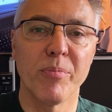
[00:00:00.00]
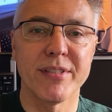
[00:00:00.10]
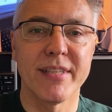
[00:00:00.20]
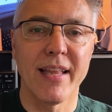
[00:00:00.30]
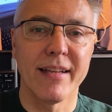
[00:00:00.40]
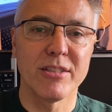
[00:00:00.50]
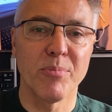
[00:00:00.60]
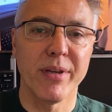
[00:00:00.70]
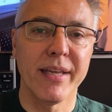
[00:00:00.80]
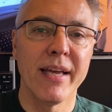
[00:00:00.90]
It still had to
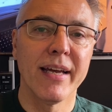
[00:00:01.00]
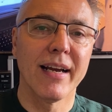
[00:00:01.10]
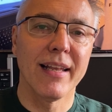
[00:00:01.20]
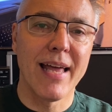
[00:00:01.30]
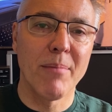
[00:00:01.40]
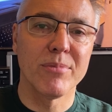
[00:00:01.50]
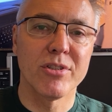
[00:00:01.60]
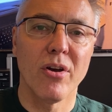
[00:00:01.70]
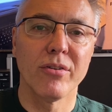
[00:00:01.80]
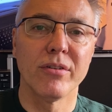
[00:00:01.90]
be clamped
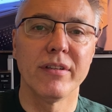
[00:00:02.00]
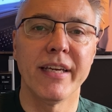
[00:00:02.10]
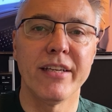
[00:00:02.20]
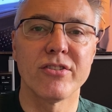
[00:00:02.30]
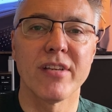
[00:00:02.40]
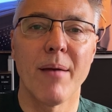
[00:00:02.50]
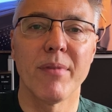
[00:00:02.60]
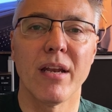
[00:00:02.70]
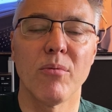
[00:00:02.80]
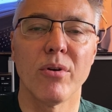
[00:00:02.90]
on each time
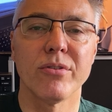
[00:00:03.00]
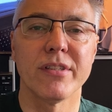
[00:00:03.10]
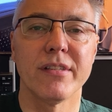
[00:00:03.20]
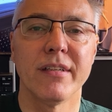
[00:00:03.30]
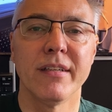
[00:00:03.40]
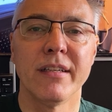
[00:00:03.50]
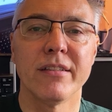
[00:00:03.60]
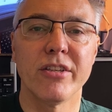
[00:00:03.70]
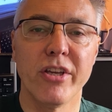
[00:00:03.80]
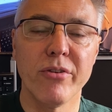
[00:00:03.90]
that I wanted
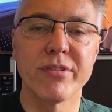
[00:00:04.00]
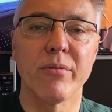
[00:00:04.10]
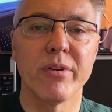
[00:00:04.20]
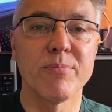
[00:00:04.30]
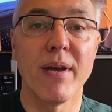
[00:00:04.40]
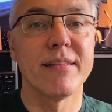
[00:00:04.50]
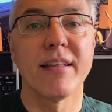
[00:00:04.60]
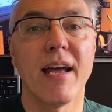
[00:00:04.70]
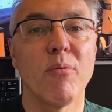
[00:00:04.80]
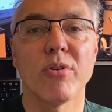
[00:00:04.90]
to use it, which meant
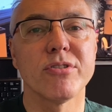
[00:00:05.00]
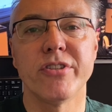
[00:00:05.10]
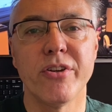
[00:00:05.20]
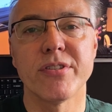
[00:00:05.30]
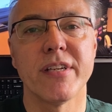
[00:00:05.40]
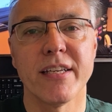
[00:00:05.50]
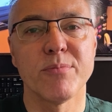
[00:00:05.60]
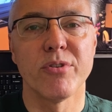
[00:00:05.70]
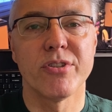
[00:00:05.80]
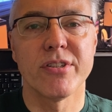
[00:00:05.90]
that I wasn't using it as
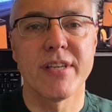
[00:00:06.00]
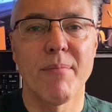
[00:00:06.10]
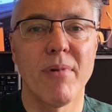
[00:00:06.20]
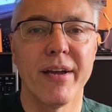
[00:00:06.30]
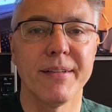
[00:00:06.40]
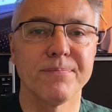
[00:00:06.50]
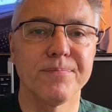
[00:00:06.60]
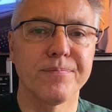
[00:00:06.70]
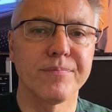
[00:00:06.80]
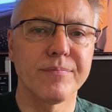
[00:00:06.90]
much as I might
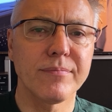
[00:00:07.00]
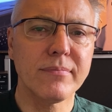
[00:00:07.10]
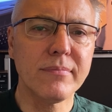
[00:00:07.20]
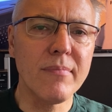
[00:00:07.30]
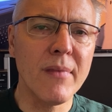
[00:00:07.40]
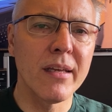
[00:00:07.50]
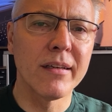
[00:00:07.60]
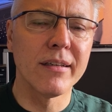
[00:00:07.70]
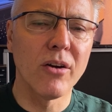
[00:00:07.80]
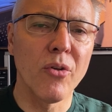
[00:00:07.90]

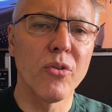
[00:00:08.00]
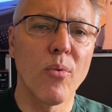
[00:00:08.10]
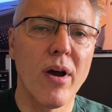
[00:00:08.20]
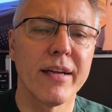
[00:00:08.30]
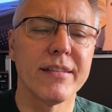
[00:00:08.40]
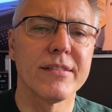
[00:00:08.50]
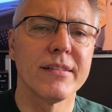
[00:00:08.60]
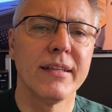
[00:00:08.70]
otherwise.